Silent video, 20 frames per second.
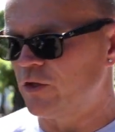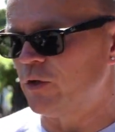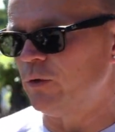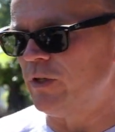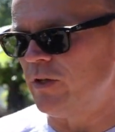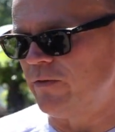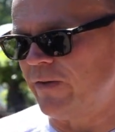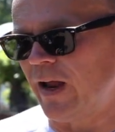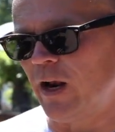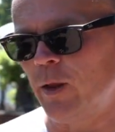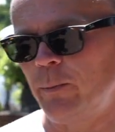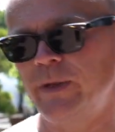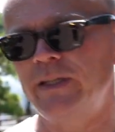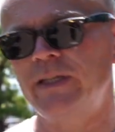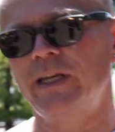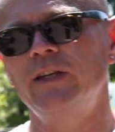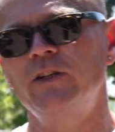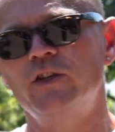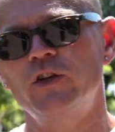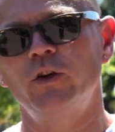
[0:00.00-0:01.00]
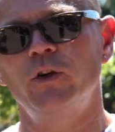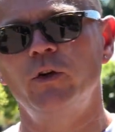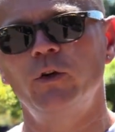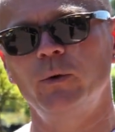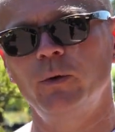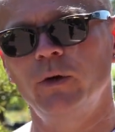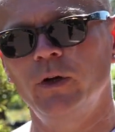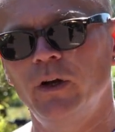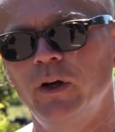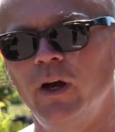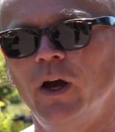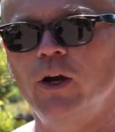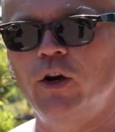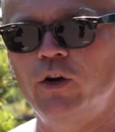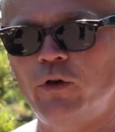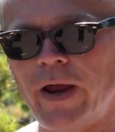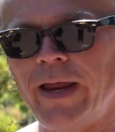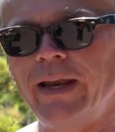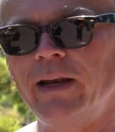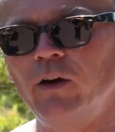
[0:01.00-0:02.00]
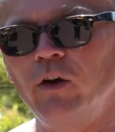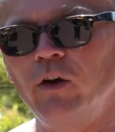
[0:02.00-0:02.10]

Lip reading: to develop it into a great